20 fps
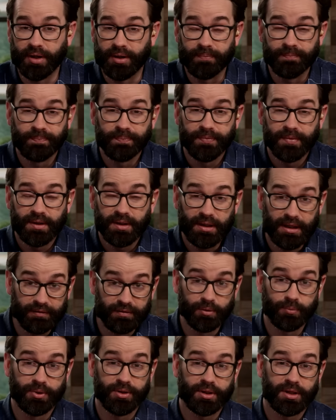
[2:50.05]
And
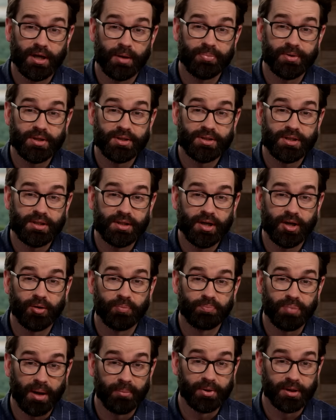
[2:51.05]
even when the company
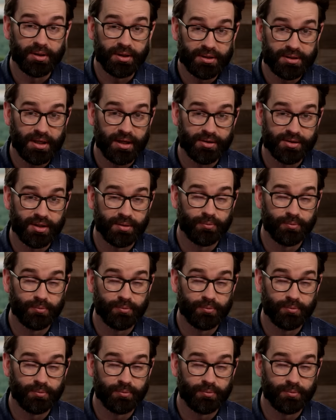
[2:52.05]
CEO publicly tells